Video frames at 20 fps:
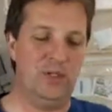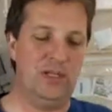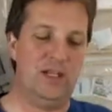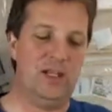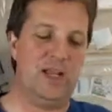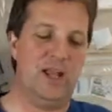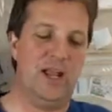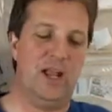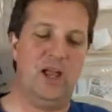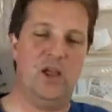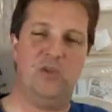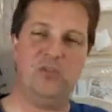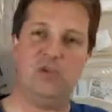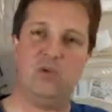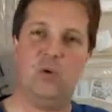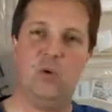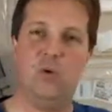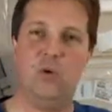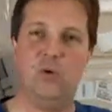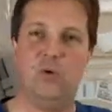It has
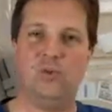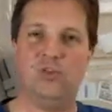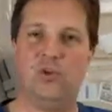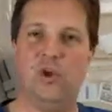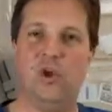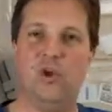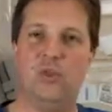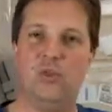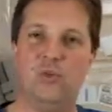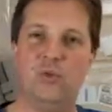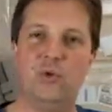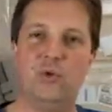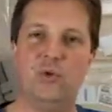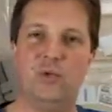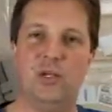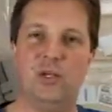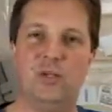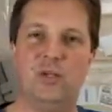holes all through